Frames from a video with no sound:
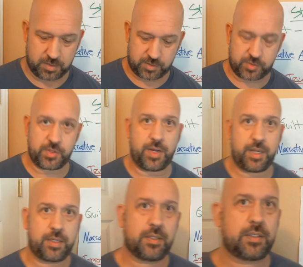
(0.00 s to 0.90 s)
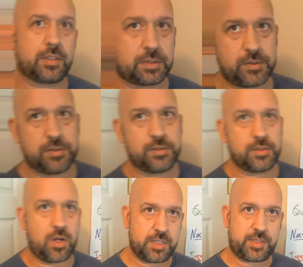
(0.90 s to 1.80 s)
sitting
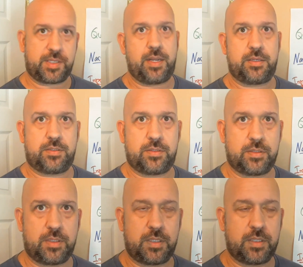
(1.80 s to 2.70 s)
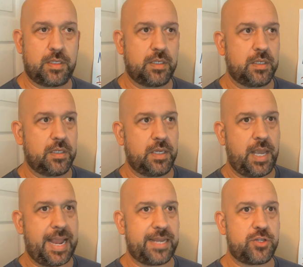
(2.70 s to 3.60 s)
on stage
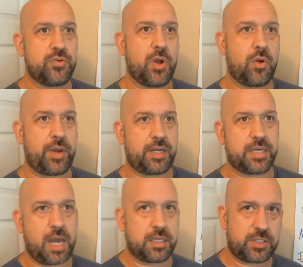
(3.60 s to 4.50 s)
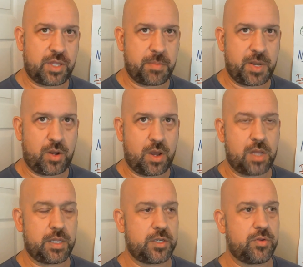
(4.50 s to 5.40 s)
and you don't acknowledge them at
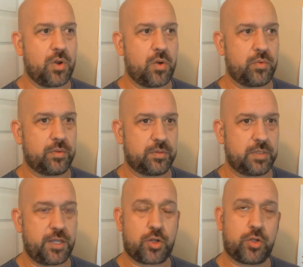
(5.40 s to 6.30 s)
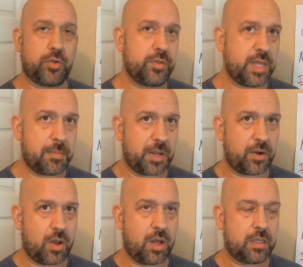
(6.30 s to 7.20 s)
all and you don't include them at
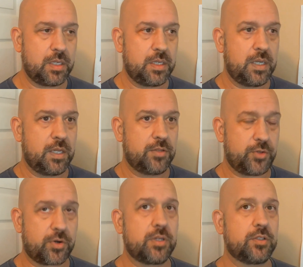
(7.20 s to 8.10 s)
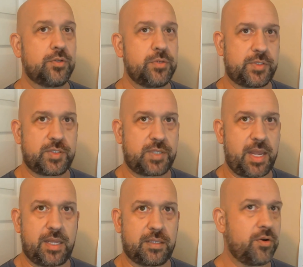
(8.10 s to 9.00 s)
all, they're going to lose
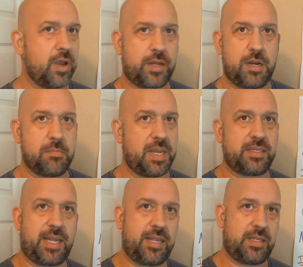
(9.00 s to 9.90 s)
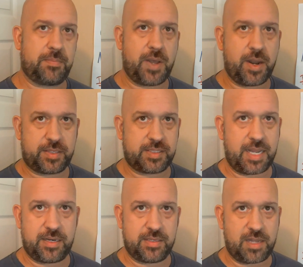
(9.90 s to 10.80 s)
state. They're not going to maintain the hypnotic
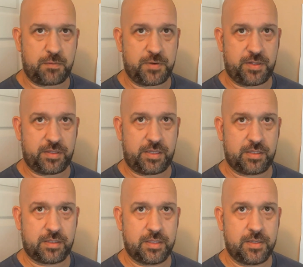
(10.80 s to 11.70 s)
state indefinitely.